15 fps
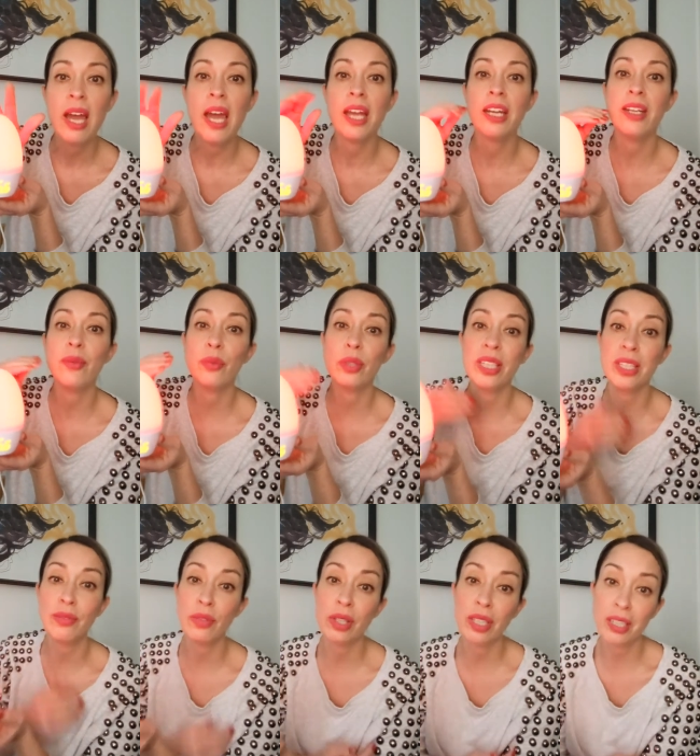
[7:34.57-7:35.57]
and it would
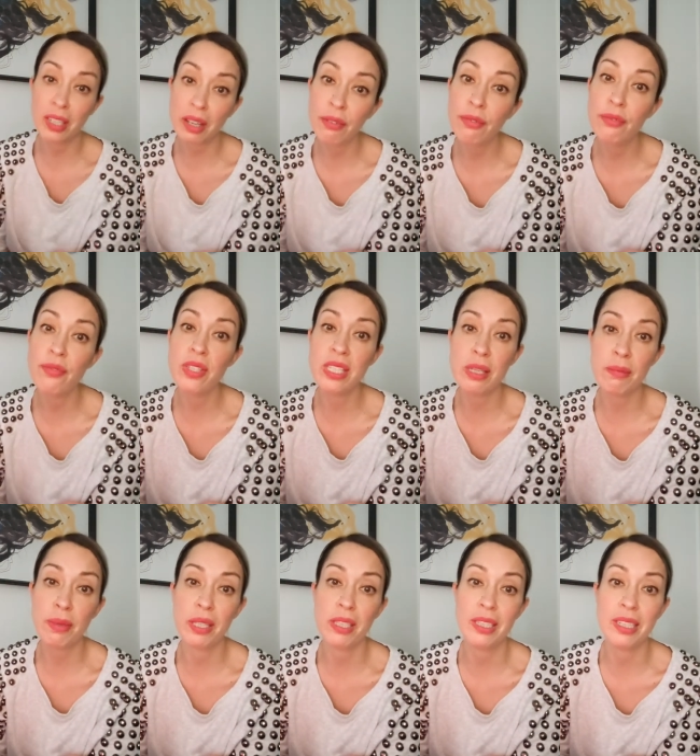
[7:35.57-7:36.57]
give you enough
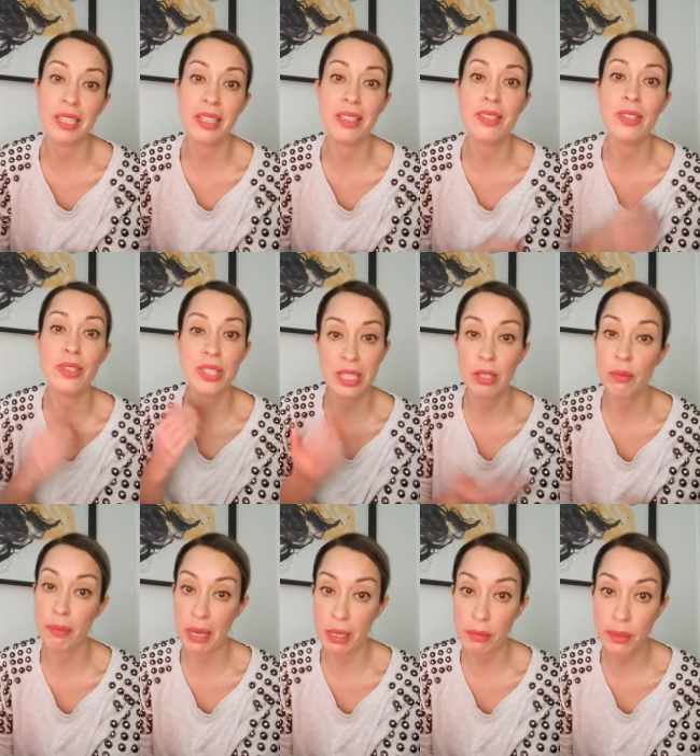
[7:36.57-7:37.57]
visibility to see
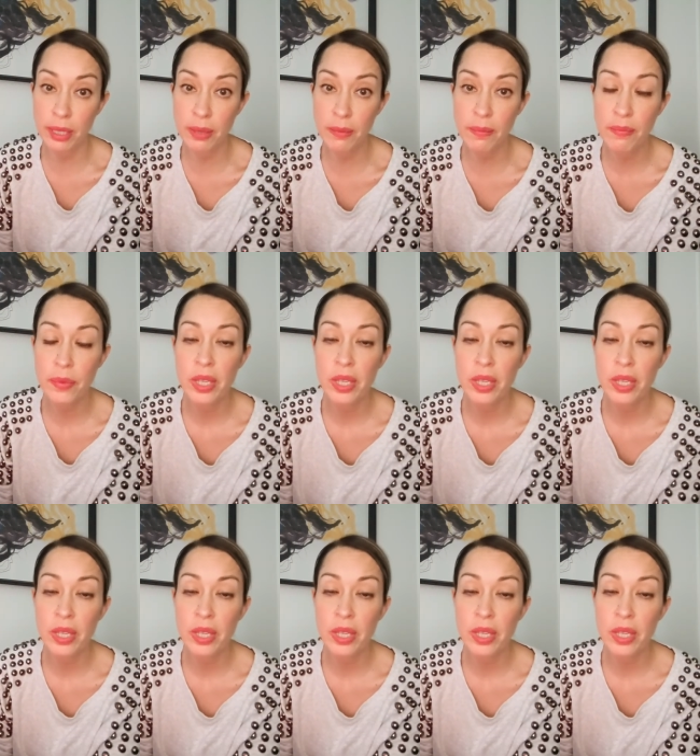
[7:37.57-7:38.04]
your baby.